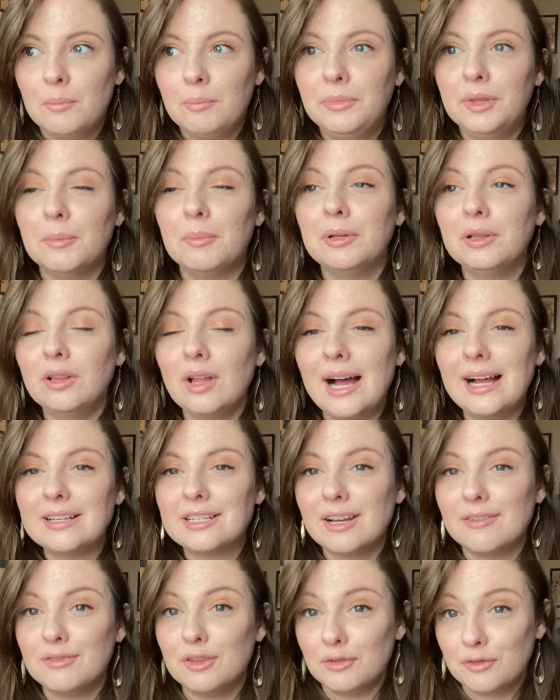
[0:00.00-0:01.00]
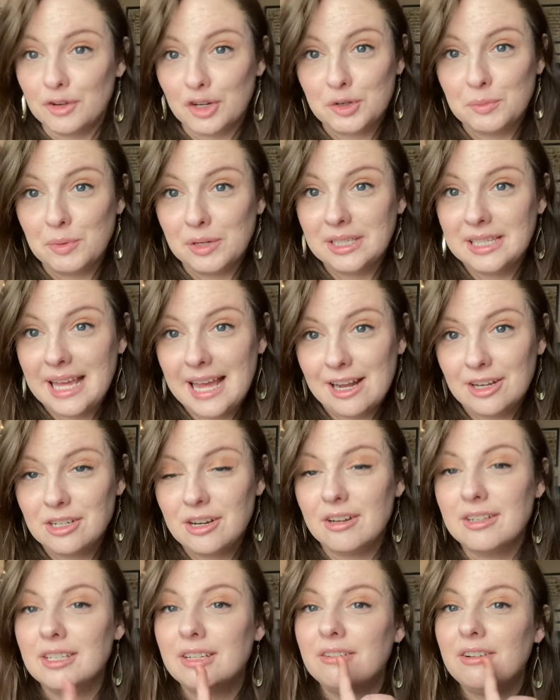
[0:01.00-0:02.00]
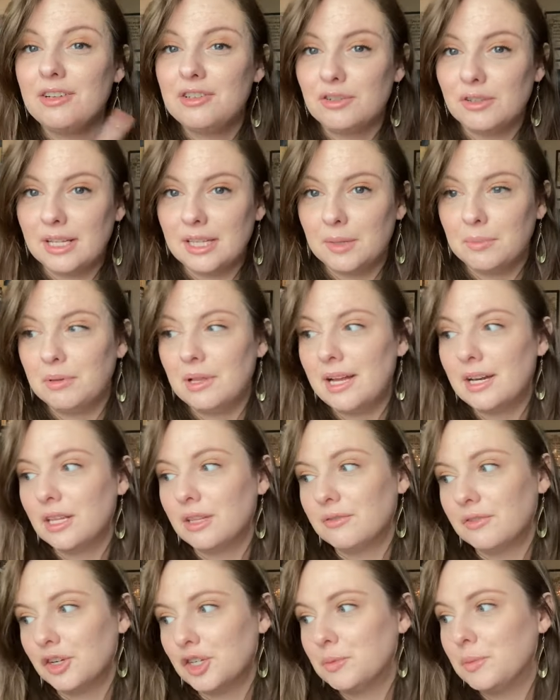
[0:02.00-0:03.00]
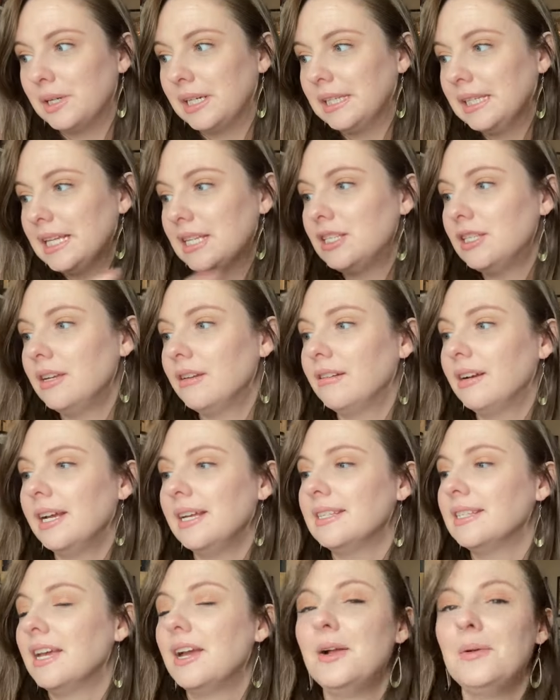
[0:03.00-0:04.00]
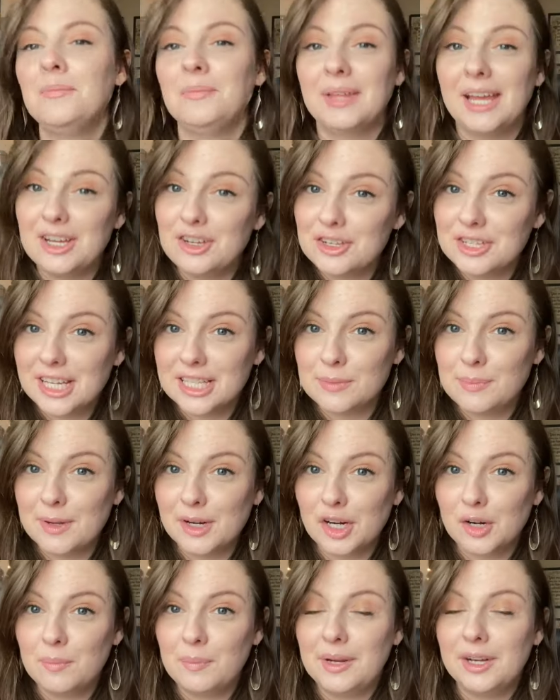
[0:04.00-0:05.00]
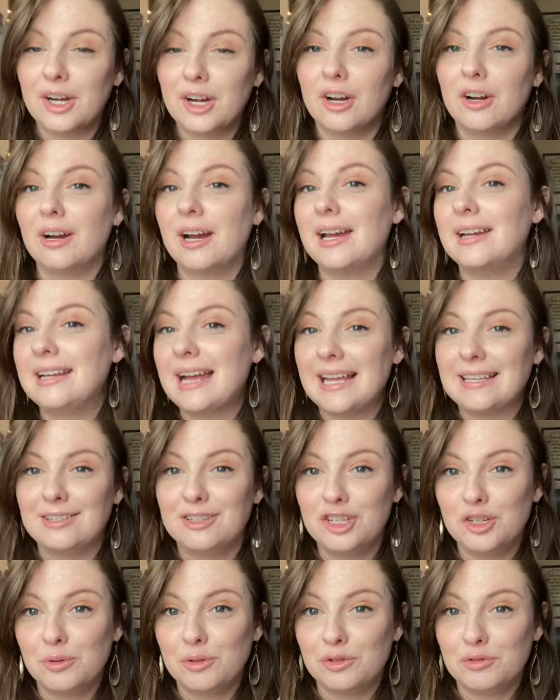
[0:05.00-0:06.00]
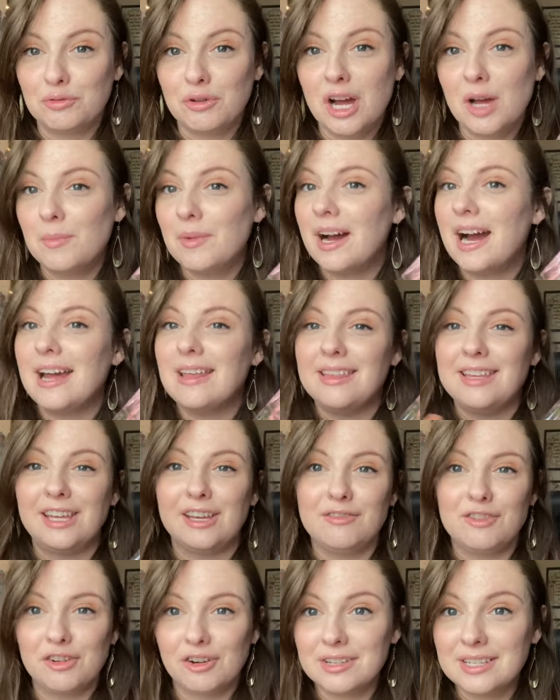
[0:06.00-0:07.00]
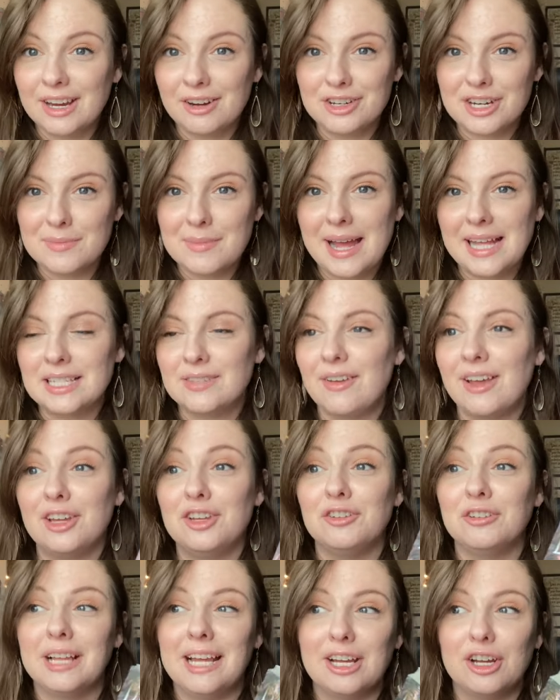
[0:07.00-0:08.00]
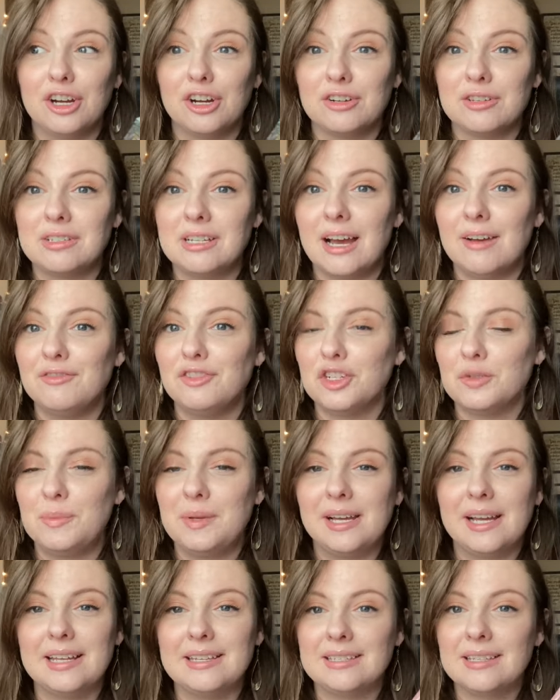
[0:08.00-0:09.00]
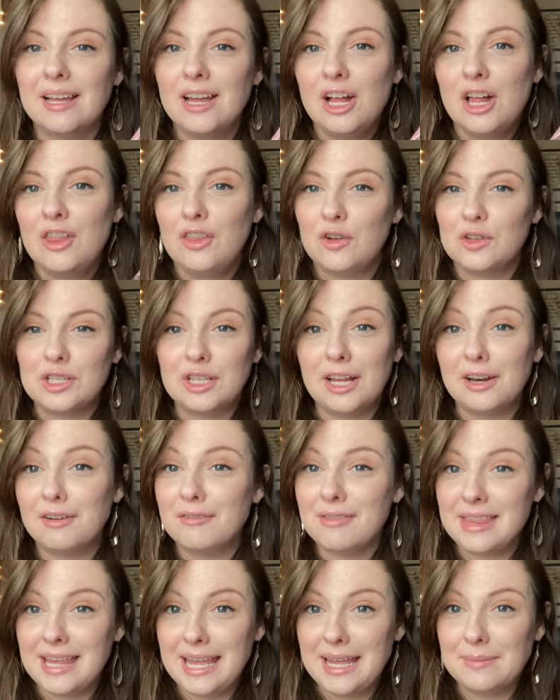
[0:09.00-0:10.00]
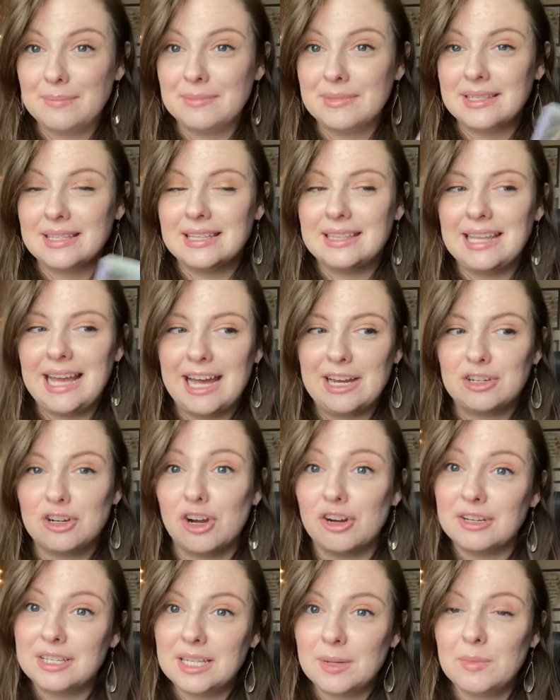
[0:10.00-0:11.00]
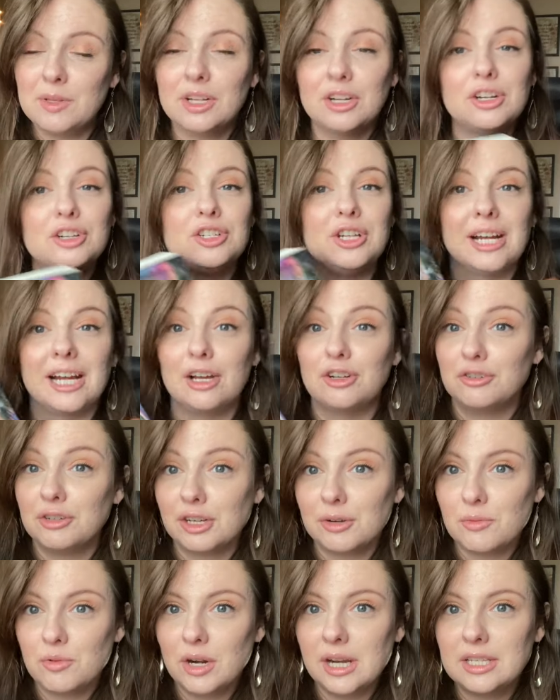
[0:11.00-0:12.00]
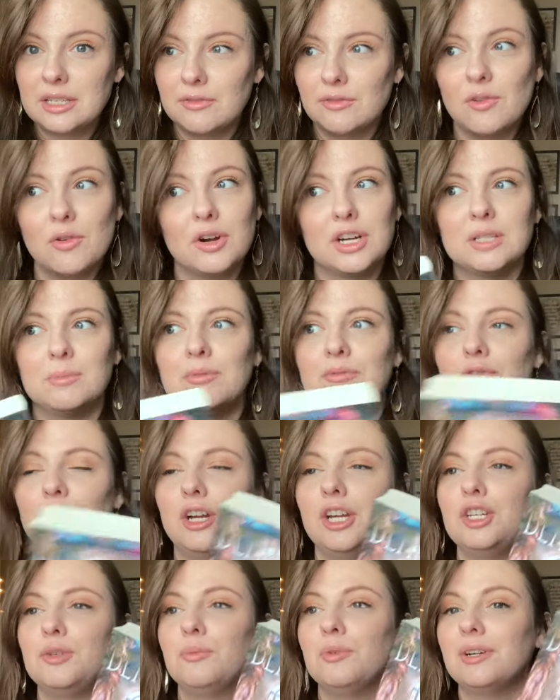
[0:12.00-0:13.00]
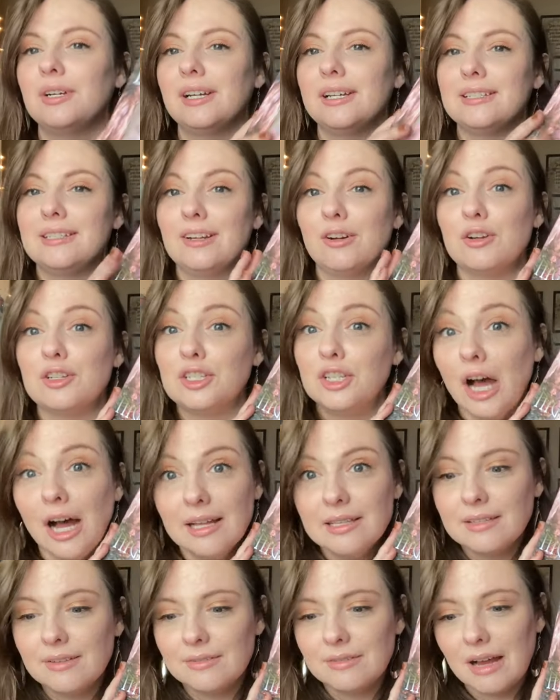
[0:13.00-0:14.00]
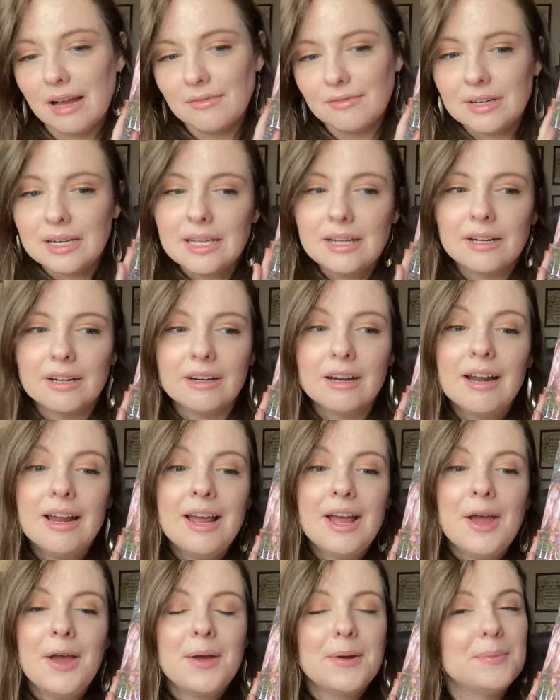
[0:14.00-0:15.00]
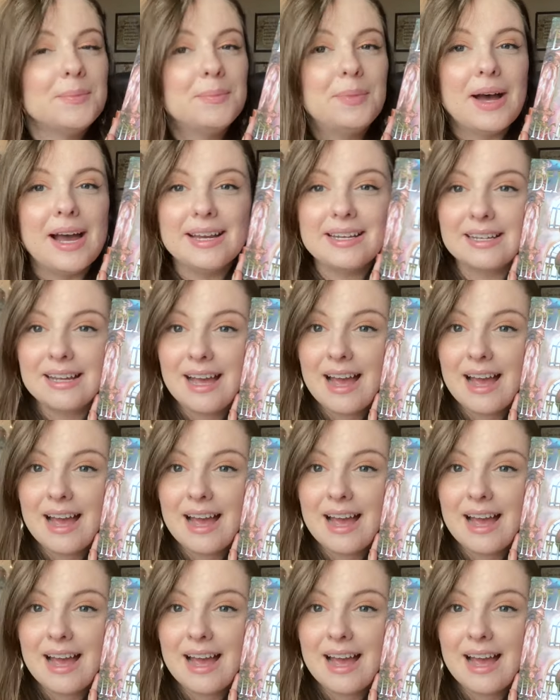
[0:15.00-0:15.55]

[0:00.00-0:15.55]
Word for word: the plot of the first book in the ACOTAR series, you'll like the plot of the first book in this series. It just gets bigger and bigger. It has to deal with trauma. I think if you're a Sarah J. Maas fan, you'll like her stuff just because there's a lot of themes that are similar. Check out trigger warnings, of course, before each book because there is tons of stuff in here. But